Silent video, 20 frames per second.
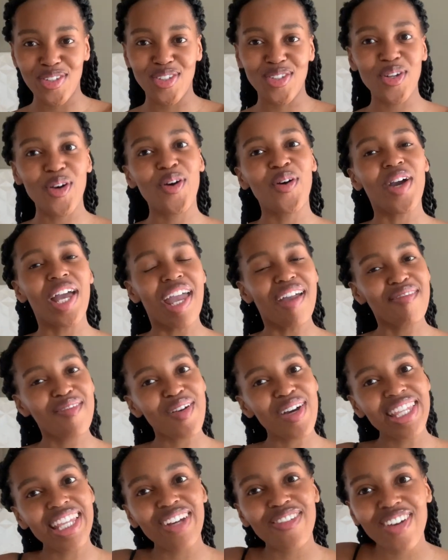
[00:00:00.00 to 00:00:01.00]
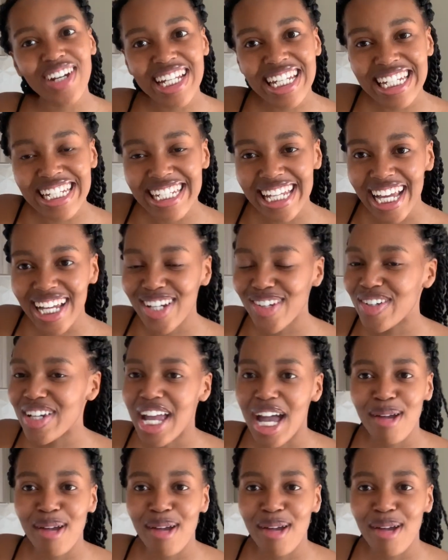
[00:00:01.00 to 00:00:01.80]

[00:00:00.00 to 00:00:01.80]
So everyone that wanted a daiquiri,